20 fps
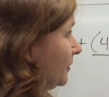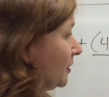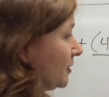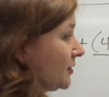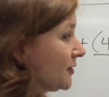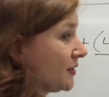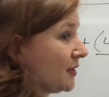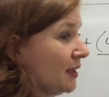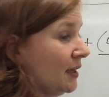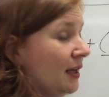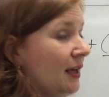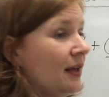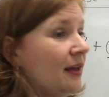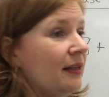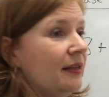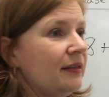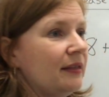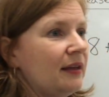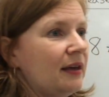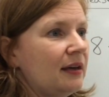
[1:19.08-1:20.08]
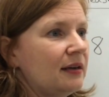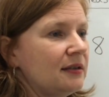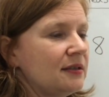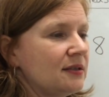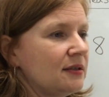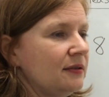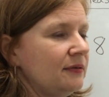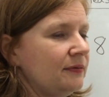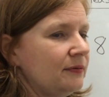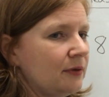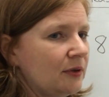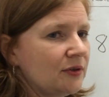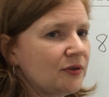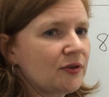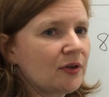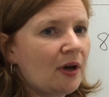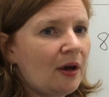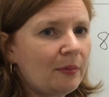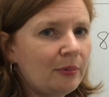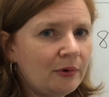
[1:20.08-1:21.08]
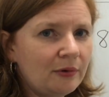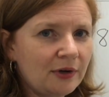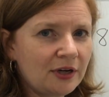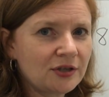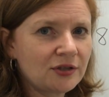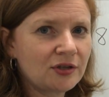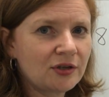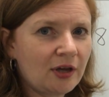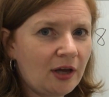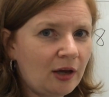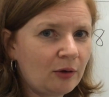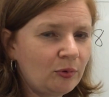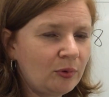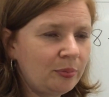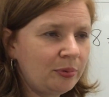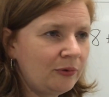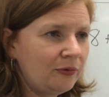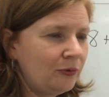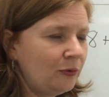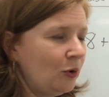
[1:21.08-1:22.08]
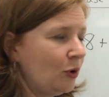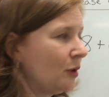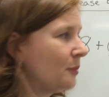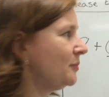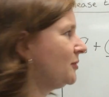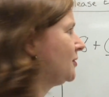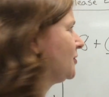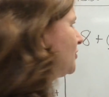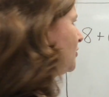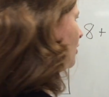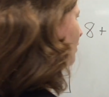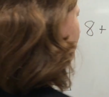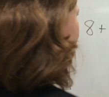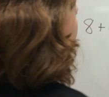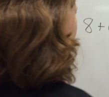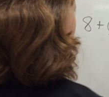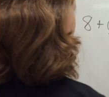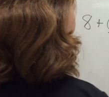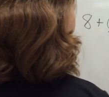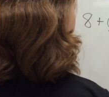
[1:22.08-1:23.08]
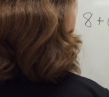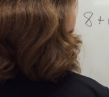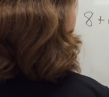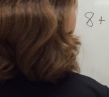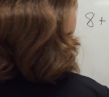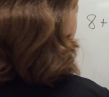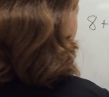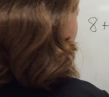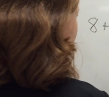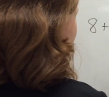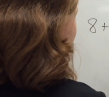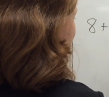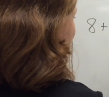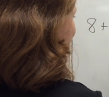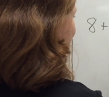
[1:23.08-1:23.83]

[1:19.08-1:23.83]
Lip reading: first. That is the first operation I will perform to solve my number sentence.